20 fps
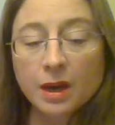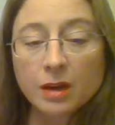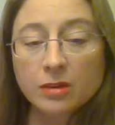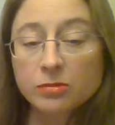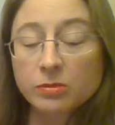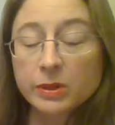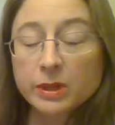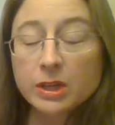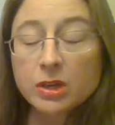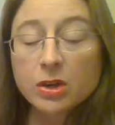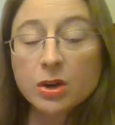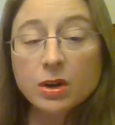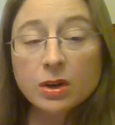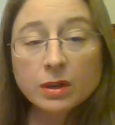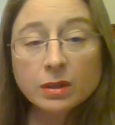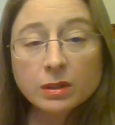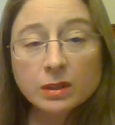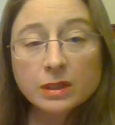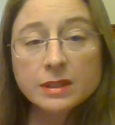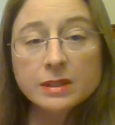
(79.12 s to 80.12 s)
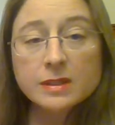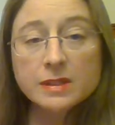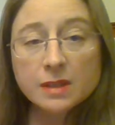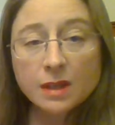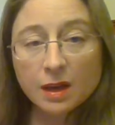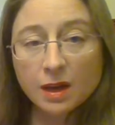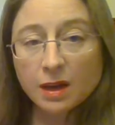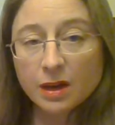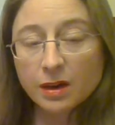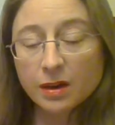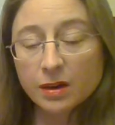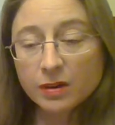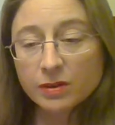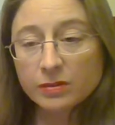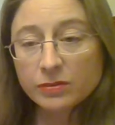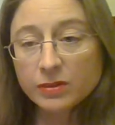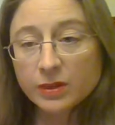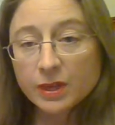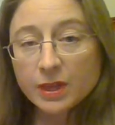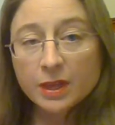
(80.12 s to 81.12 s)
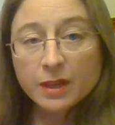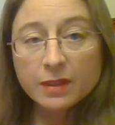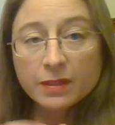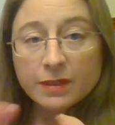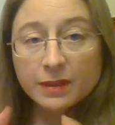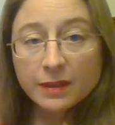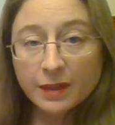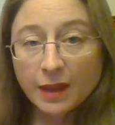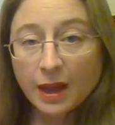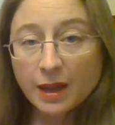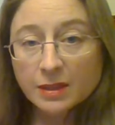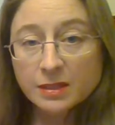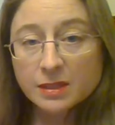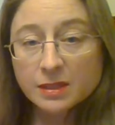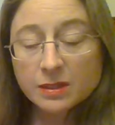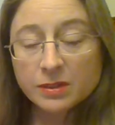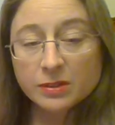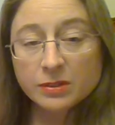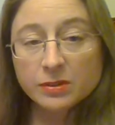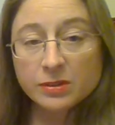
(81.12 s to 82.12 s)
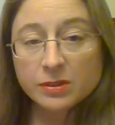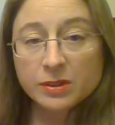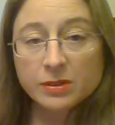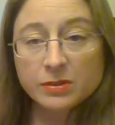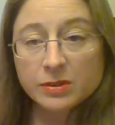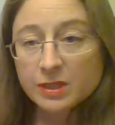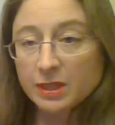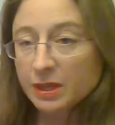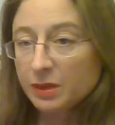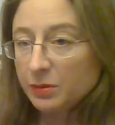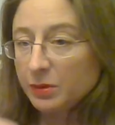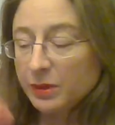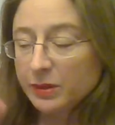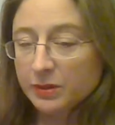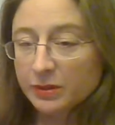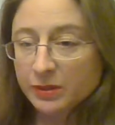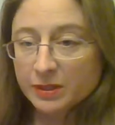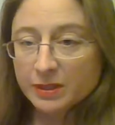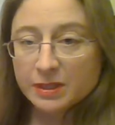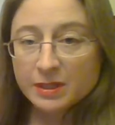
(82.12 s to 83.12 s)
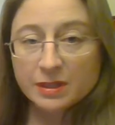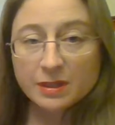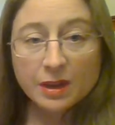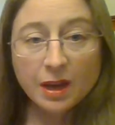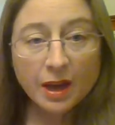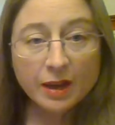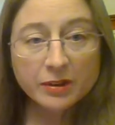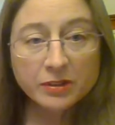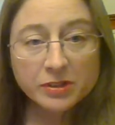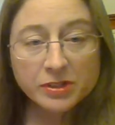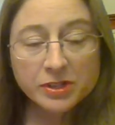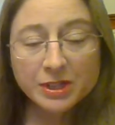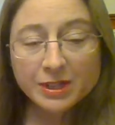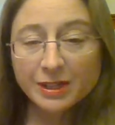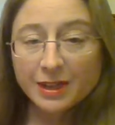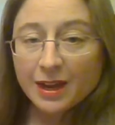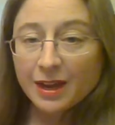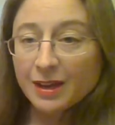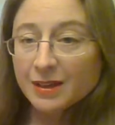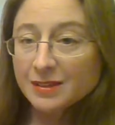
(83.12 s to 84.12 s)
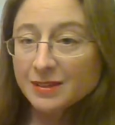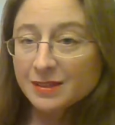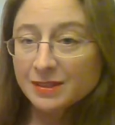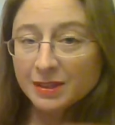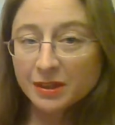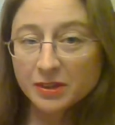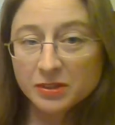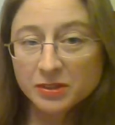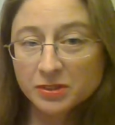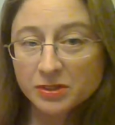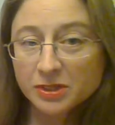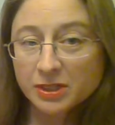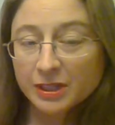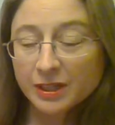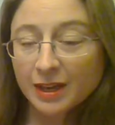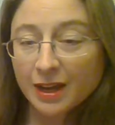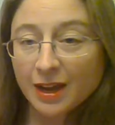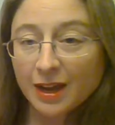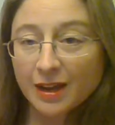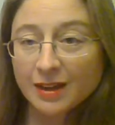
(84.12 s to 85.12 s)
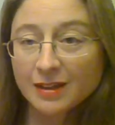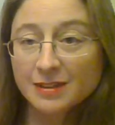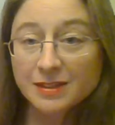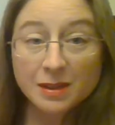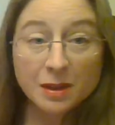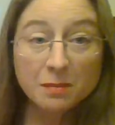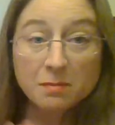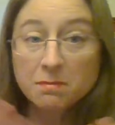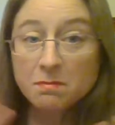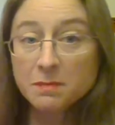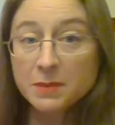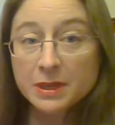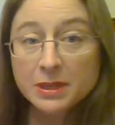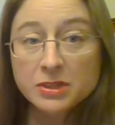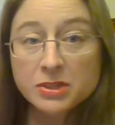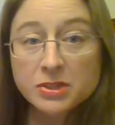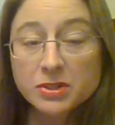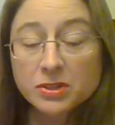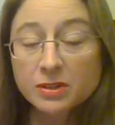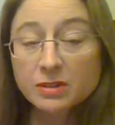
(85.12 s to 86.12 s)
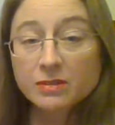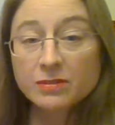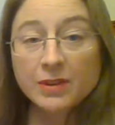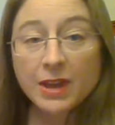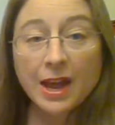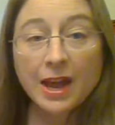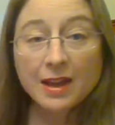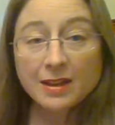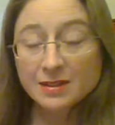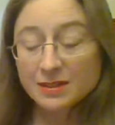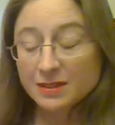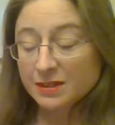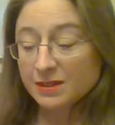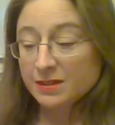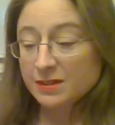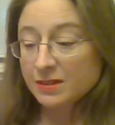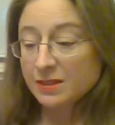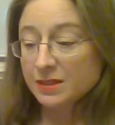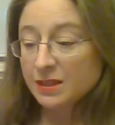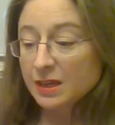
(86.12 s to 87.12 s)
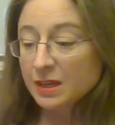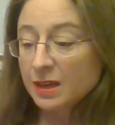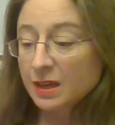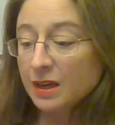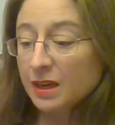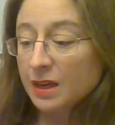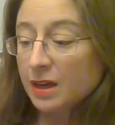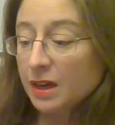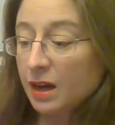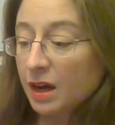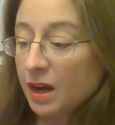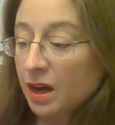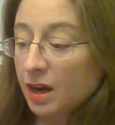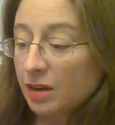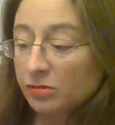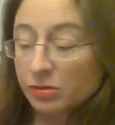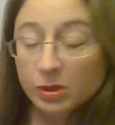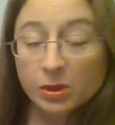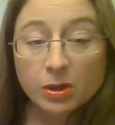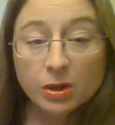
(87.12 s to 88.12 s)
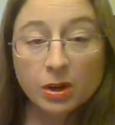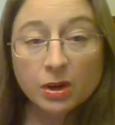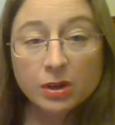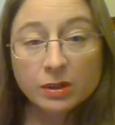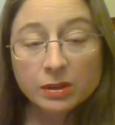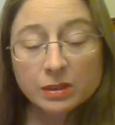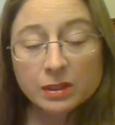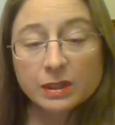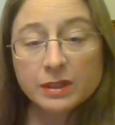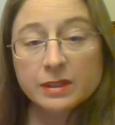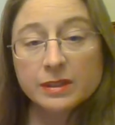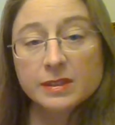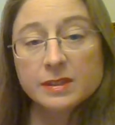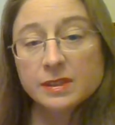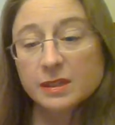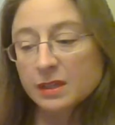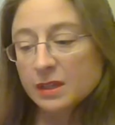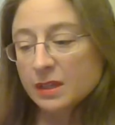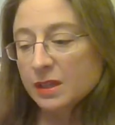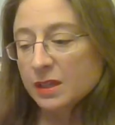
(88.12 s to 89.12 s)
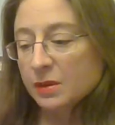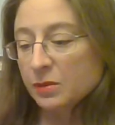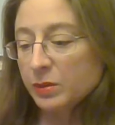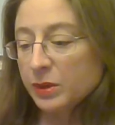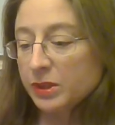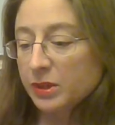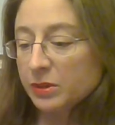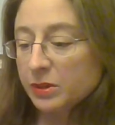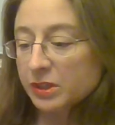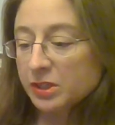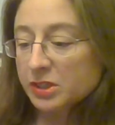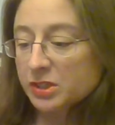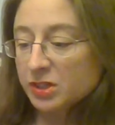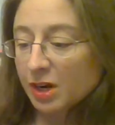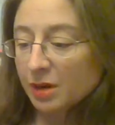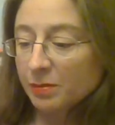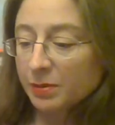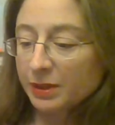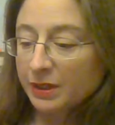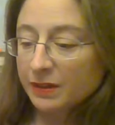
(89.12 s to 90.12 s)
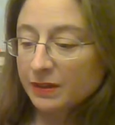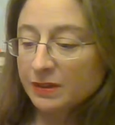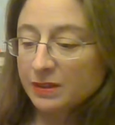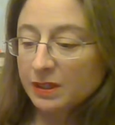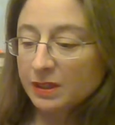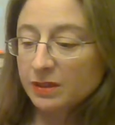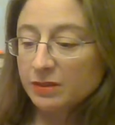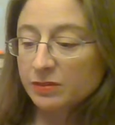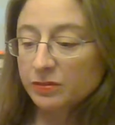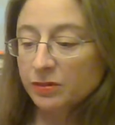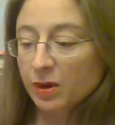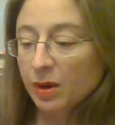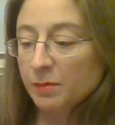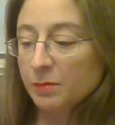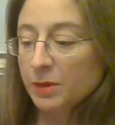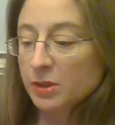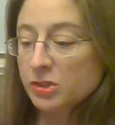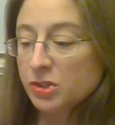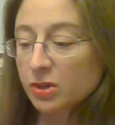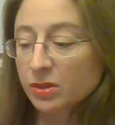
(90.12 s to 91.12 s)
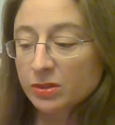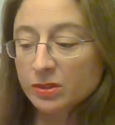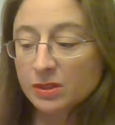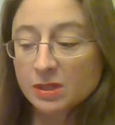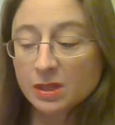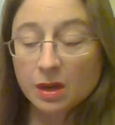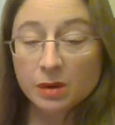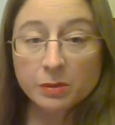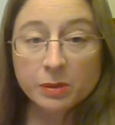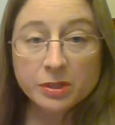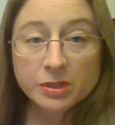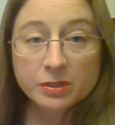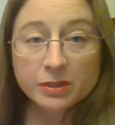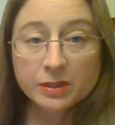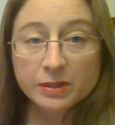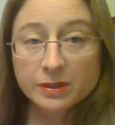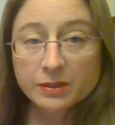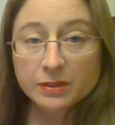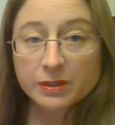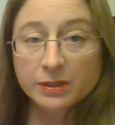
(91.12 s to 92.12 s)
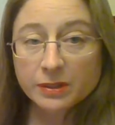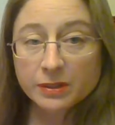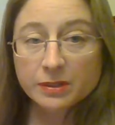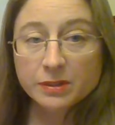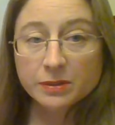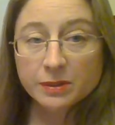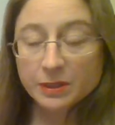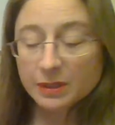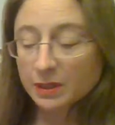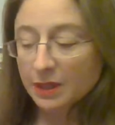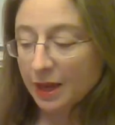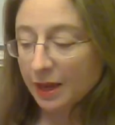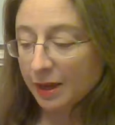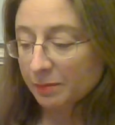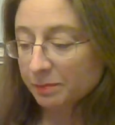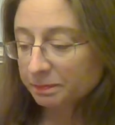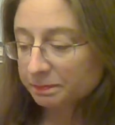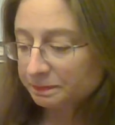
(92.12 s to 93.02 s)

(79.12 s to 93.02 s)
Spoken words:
regardless of the gas that you're using, whether it's hydrogen gas, nitrogen gas, a mixture of gases, regardless, when you extrapolate the data from Charles' law, which you guys are going to do in the lab,